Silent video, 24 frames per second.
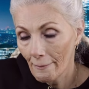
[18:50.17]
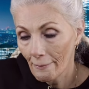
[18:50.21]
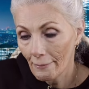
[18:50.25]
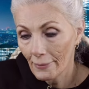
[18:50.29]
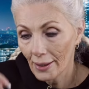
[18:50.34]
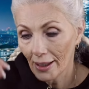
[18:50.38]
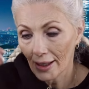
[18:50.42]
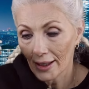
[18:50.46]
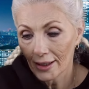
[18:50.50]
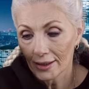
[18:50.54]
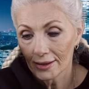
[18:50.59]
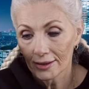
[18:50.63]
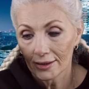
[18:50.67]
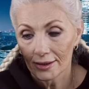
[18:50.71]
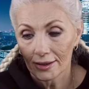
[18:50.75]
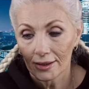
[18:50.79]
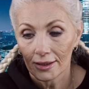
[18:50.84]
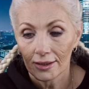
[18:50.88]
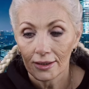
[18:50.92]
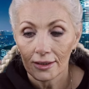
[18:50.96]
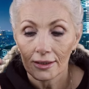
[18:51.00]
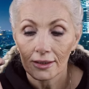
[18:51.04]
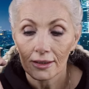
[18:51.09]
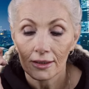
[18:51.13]

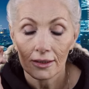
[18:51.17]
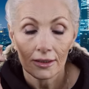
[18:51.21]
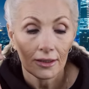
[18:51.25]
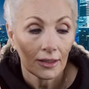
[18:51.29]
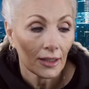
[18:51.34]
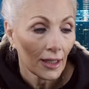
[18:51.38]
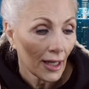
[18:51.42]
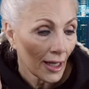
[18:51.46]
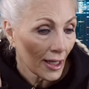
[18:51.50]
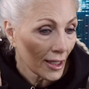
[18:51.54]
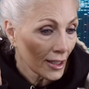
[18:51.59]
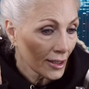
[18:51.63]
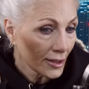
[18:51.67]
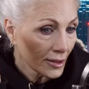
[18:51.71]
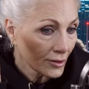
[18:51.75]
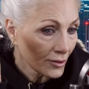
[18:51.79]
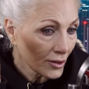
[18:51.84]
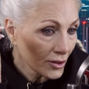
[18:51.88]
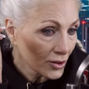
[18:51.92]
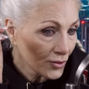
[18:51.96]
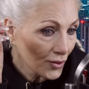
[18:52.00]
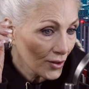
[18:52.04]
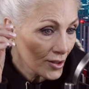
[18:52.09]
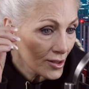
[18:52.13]
But, and
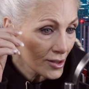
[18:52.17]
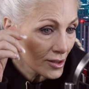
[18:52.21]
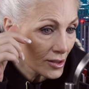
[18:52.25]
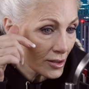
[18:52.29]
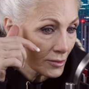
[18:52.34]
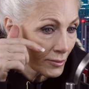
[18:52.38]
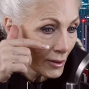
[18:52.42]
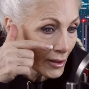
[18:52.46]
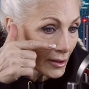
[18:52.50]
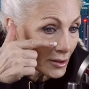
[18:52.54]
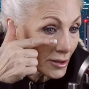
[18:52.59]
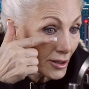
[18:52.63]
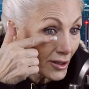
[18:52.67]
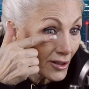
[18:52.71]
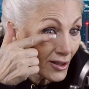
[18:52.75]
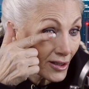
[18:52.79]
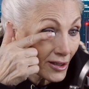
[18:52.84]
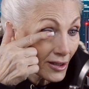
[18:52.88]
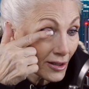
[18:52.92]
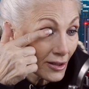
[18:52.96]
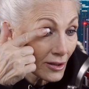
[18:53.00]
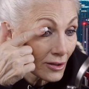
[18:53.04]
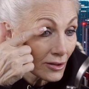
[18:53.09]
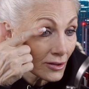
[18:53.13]
as far as this mascara
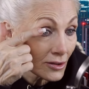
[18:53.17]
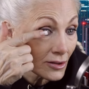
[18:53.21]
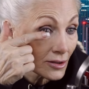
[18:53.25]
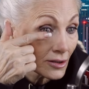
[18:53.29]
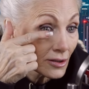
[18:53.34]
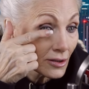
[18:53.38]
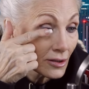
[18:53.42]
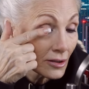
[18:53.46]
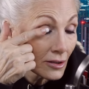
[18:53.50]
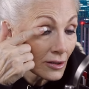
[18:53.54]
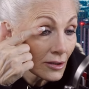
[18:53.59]
goes,